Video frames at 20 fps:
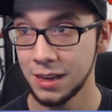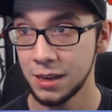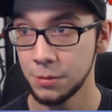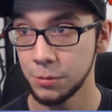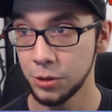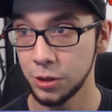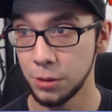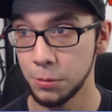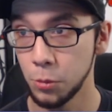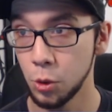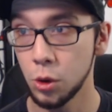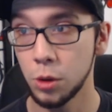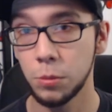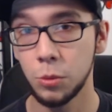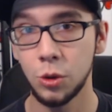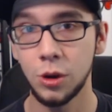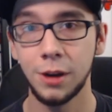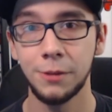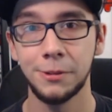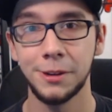but the more and
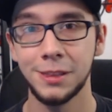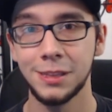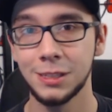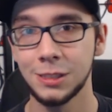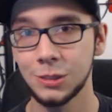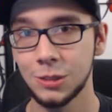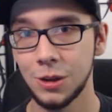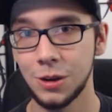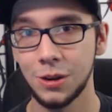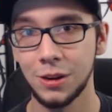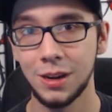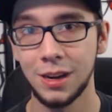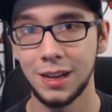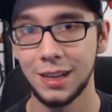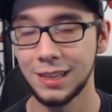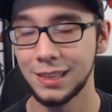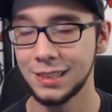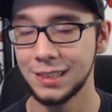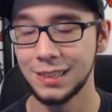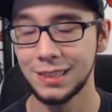more I read this card,
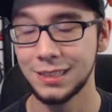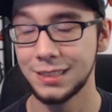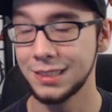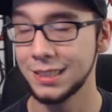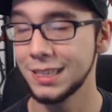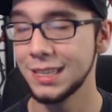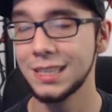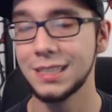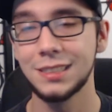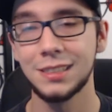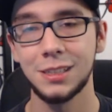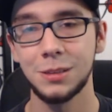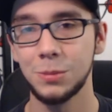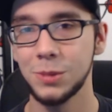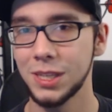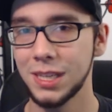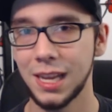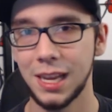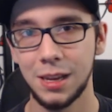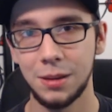it easily
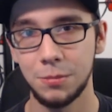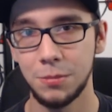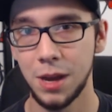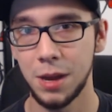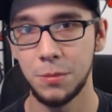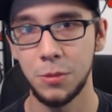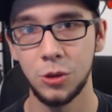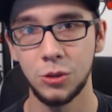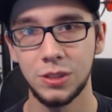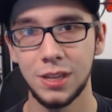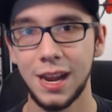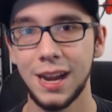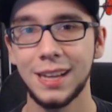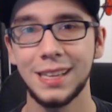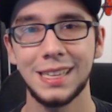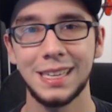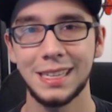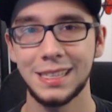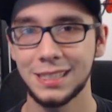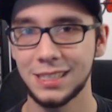became my most
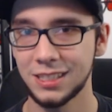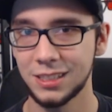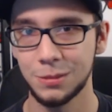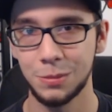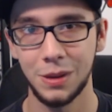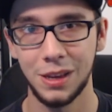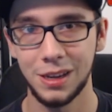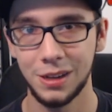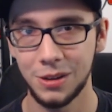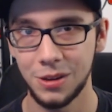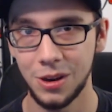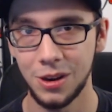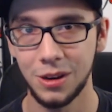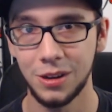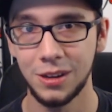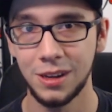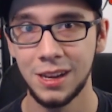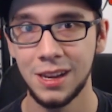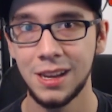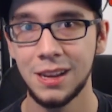highly anticipated
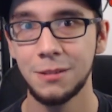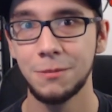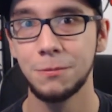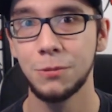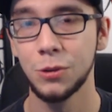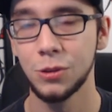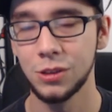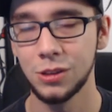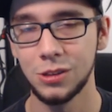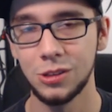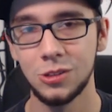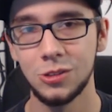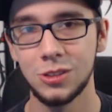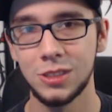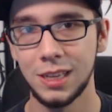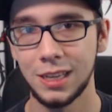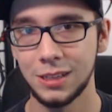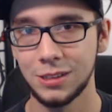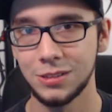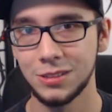card for the new
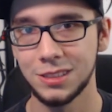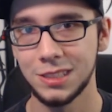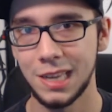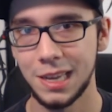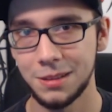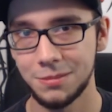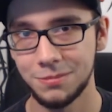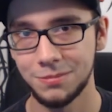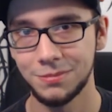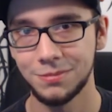Standard set.